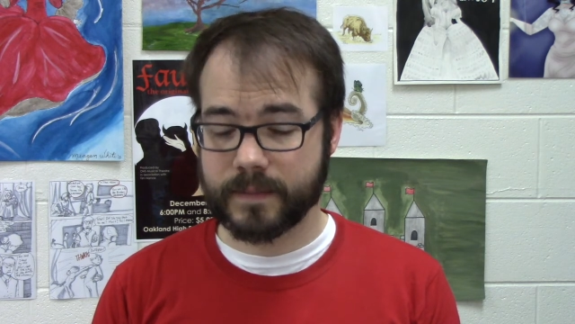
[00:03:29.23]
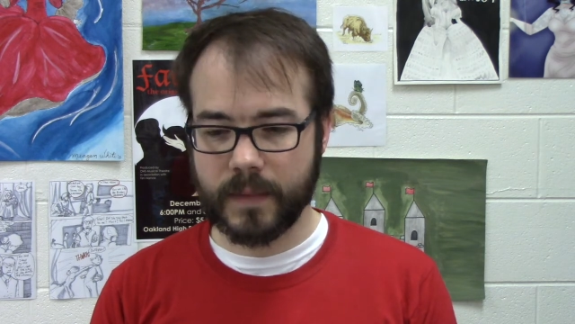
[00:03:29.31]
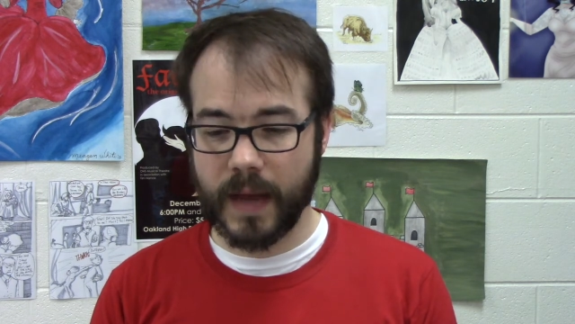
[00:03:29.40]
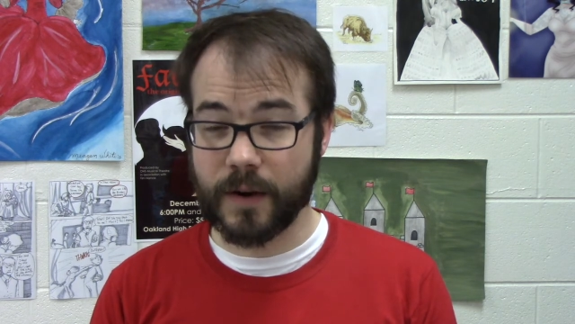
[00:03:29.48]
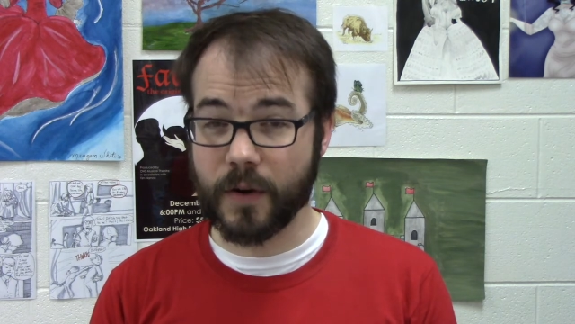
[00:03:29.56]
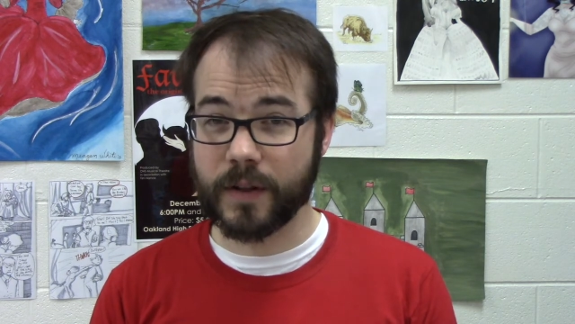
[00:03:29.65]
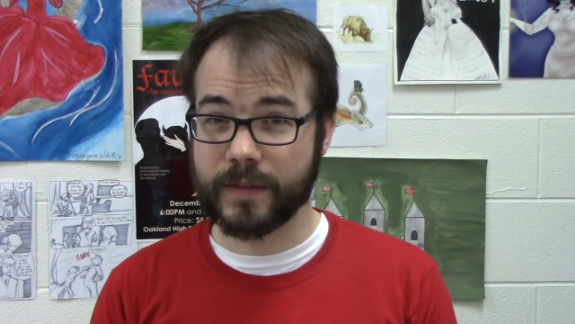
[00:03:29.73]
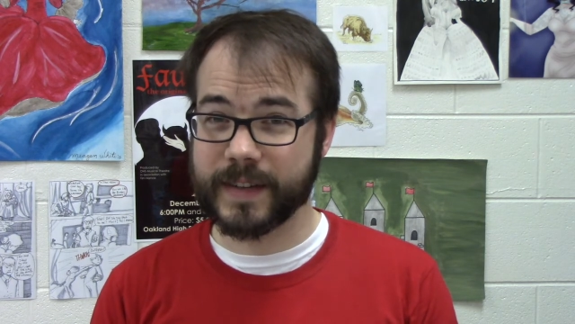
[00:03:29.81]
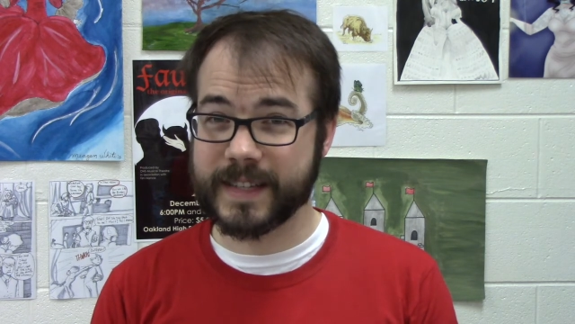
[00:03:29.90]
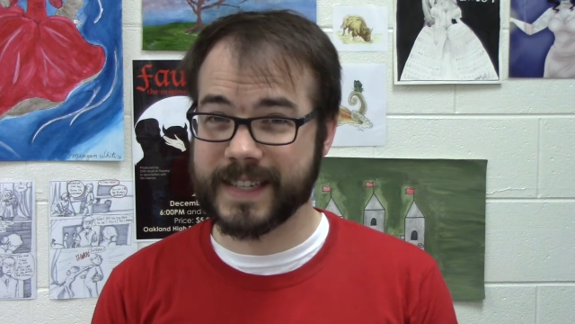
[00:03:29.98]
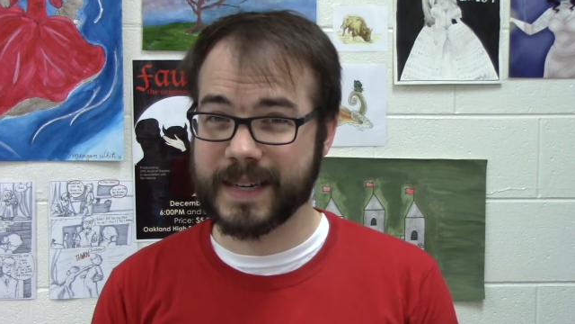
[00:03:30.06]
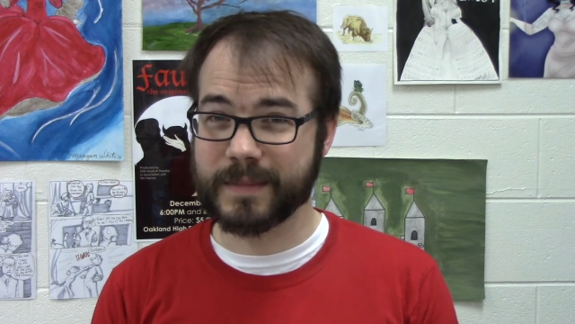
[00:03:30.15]
And all of it
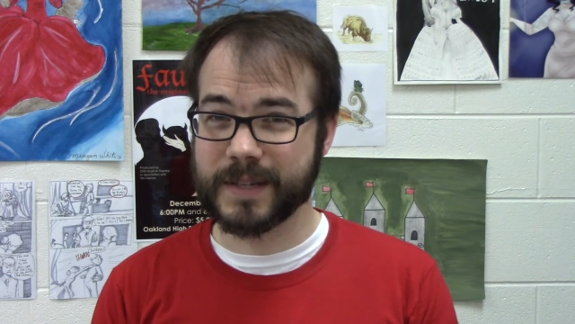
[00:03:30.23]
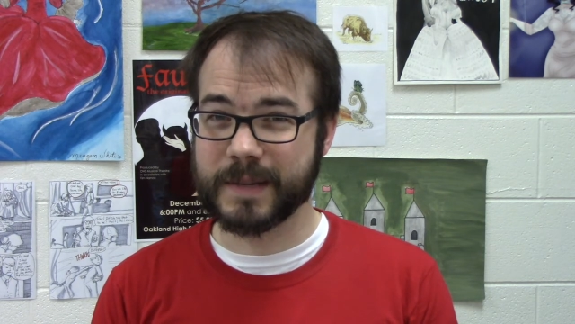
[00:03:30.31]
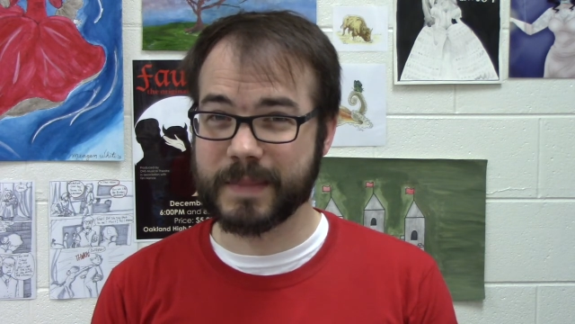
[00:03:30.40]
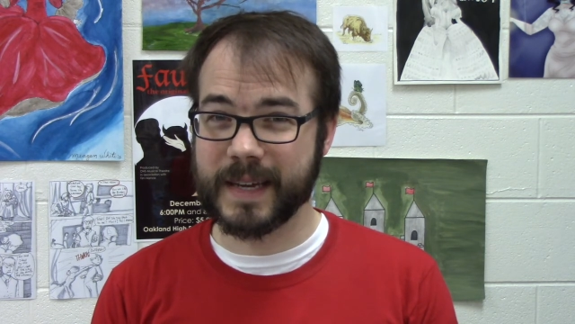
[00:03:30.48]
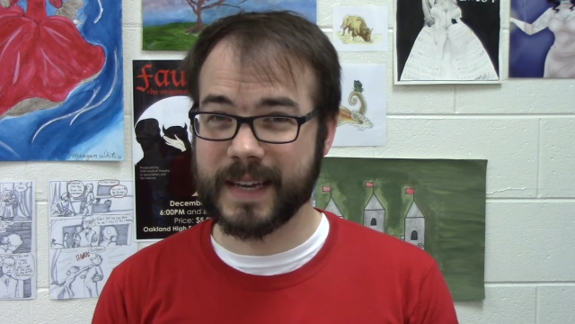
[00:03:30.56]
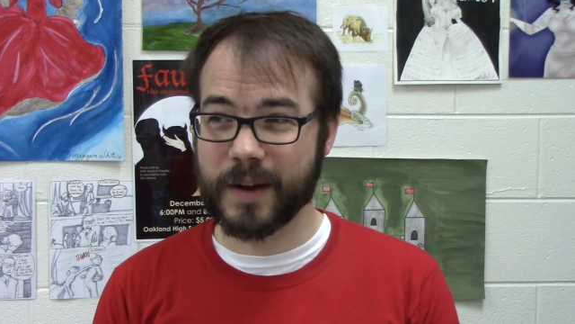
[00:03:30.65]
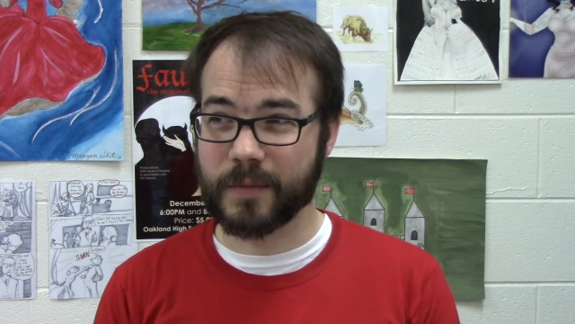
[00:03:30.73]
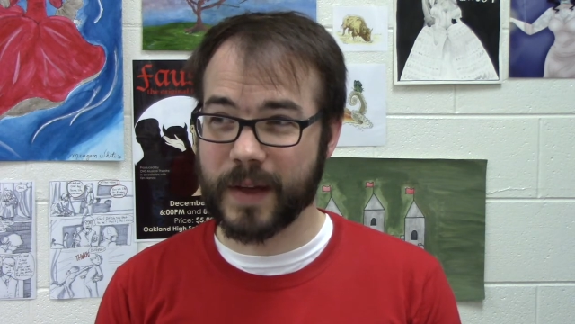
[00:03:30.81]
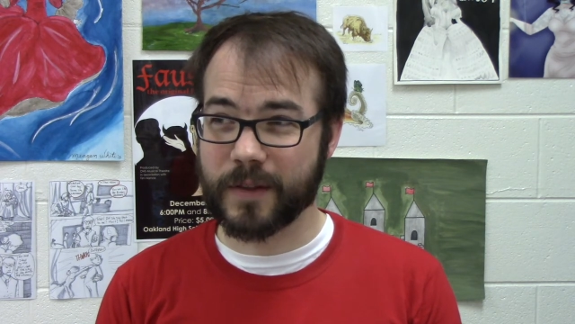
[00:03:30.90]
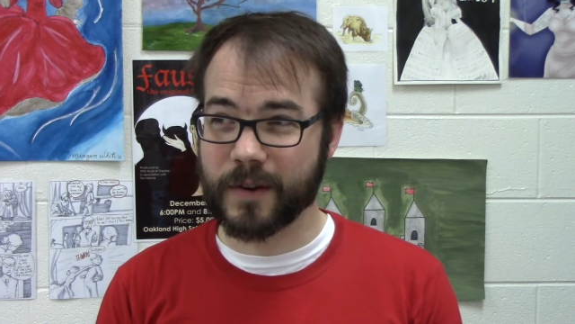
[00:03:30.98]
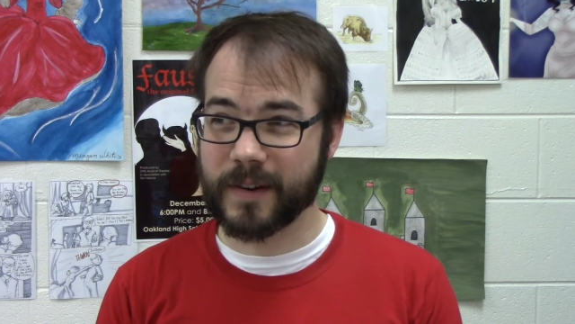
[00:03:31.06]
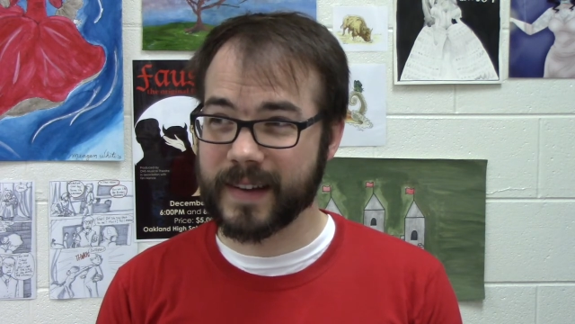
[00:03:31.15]
seems to be a
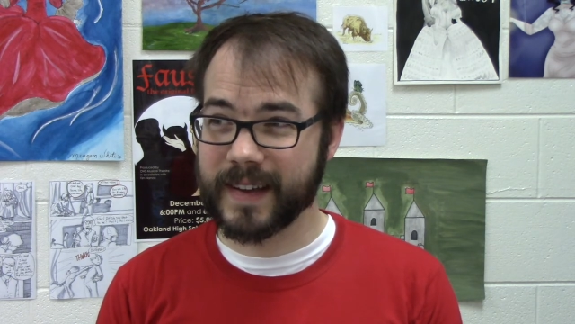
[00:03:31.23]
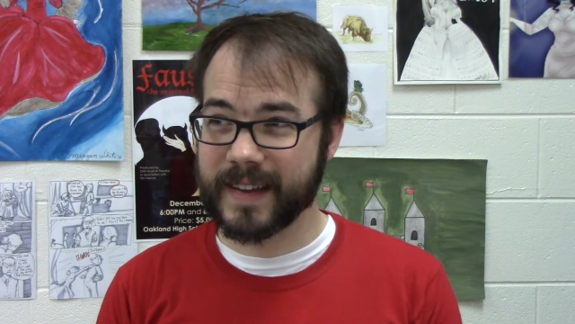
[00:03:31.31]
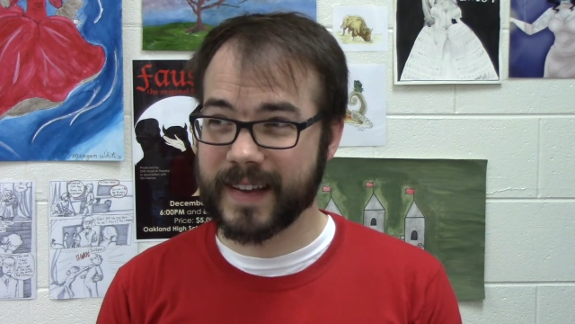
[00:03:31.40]
rather